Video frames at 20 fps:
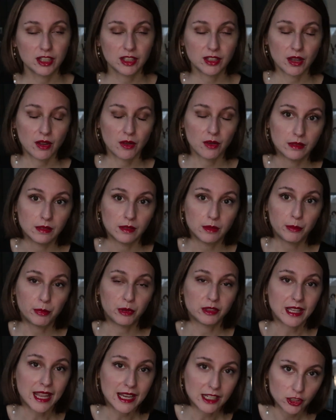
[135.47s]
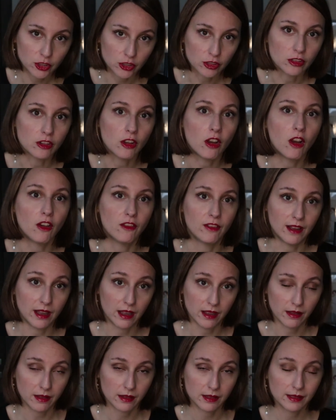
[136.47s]
so the protection of
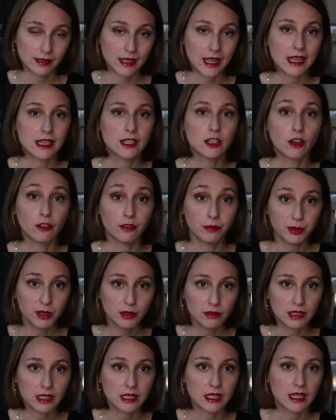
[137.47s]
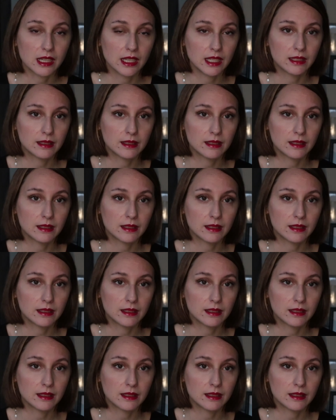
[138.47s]
a state of purity,